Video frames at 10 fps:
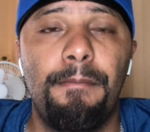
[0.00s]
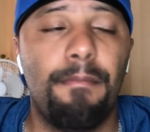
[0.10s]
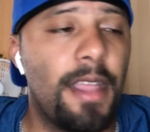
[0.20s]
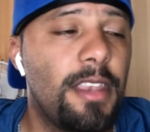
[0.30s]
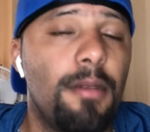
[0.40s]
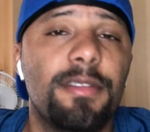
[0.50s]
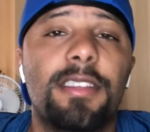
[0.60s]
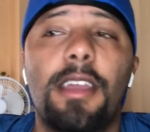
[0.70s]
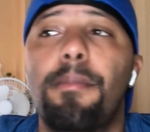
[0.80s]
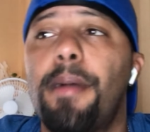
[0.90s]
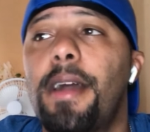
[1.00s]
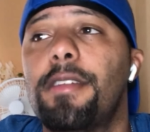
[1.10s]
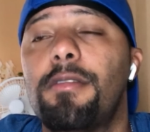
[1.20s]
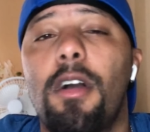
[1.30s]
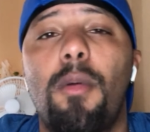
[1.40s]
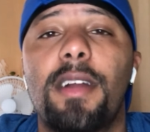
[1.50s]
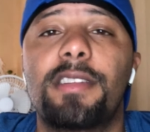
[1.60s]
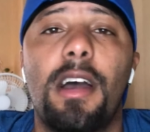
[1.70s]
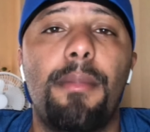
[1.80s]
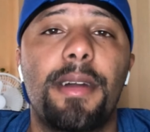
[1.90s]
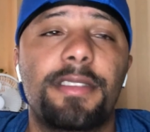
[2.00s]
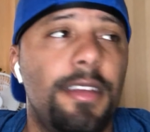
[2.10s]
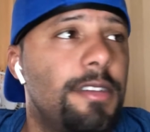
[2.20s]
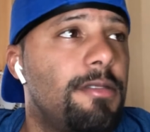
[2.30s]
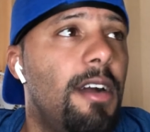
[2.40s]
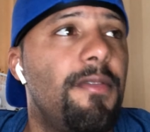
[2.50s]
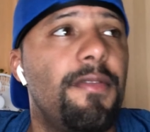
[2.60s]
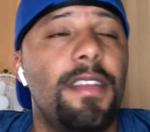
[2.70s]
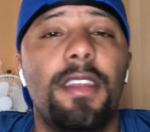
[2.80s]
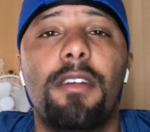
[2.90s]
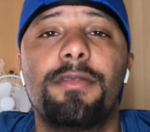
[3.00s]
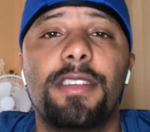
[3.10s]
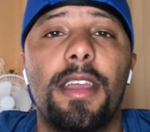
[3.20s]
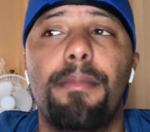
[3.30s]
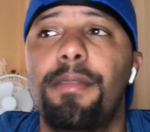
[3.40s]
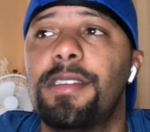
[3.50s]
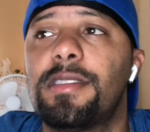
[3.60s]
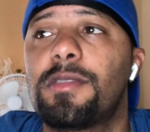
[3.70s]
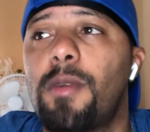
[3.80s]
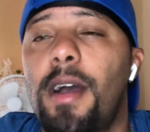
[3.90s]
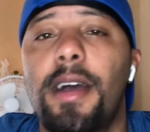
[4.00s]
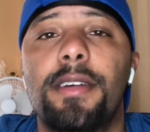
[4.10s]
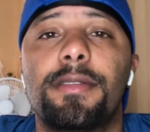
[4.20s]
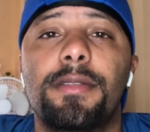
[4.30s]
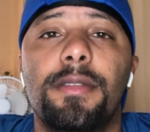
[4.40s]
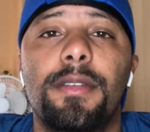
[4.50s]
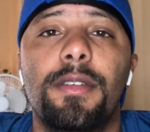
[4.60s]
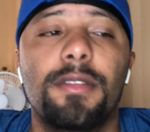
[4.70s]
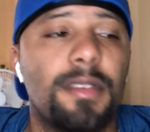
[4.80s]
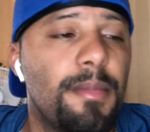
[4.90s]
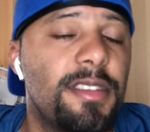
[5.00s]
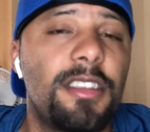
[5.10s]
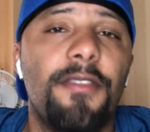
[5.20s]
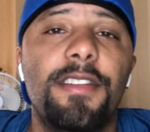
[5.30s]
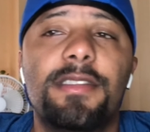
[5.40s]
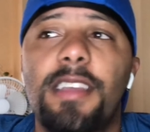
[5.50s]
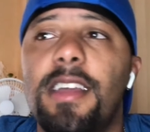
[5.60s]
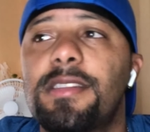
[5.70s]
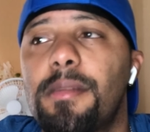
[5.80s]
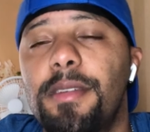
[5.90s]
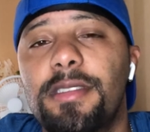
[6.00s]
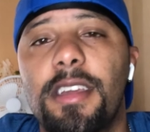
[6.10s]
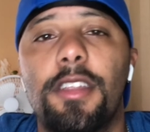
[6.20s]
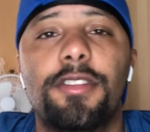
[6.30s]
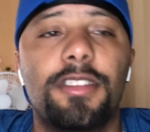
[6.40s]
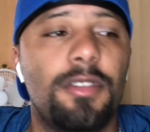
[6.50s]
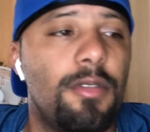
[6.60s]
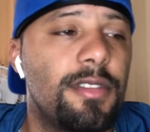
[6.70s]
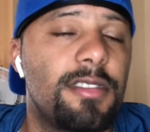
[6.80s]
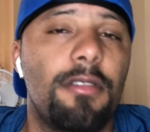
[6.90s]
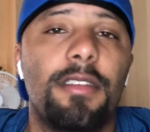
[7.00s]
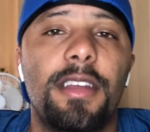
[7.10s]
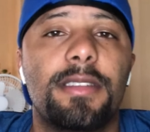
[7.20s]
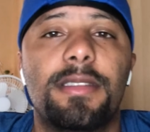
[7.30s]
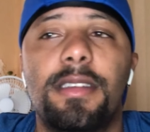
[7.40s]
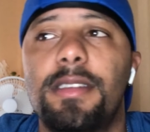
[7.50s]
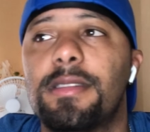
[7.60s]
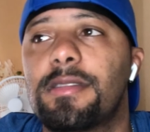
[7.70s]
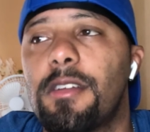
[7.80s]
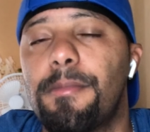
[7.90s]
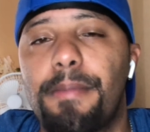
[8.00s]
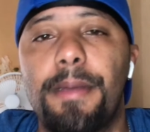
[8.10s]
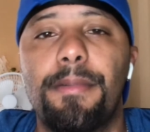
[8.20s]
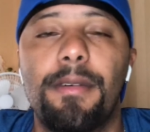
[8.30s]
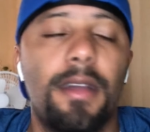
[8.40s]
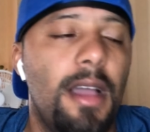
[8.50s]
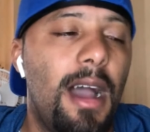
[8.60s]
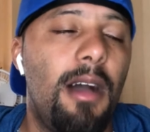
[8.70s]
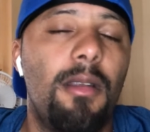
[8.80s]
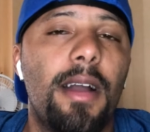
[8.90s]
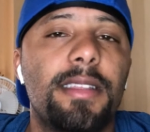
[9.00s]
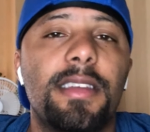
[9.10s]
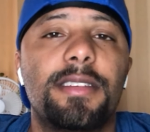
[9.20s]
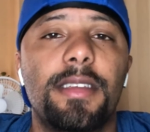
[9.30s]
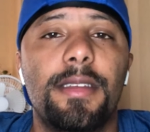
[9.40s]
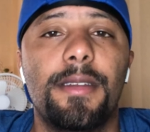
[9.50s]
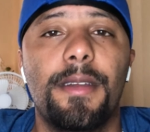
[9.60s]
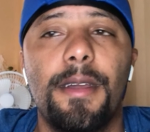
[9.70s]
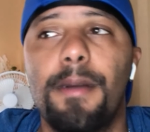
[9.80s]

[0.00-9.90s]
Make no mistake about it. You go watch all my Terence Crawford videos. Yeah, business-wise, some of the stuff he said, some of his energy towards certain entities and certain people. I don't like that shit.